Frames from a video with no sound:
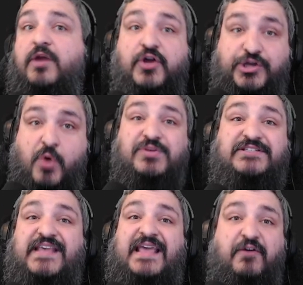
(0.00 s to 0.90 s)
the ghost
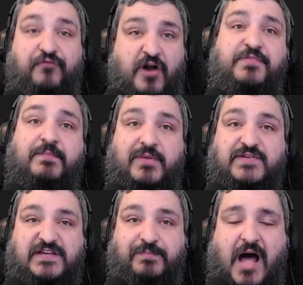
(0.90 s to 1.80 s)
singing from the
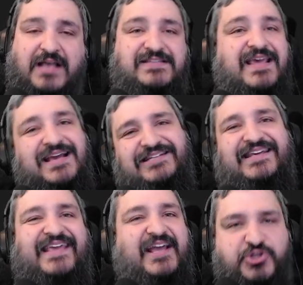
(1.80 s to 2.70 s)
music box to
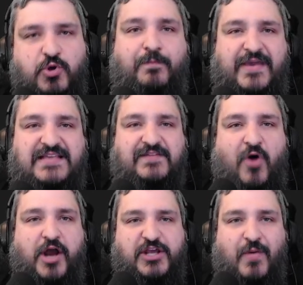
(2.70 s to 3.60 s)
get you a piece of
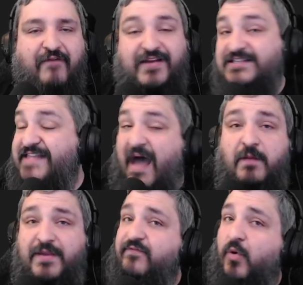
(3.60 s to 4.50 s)
audio evidence. That would
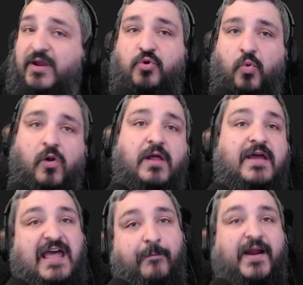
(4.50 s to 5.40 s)
be very cool and bring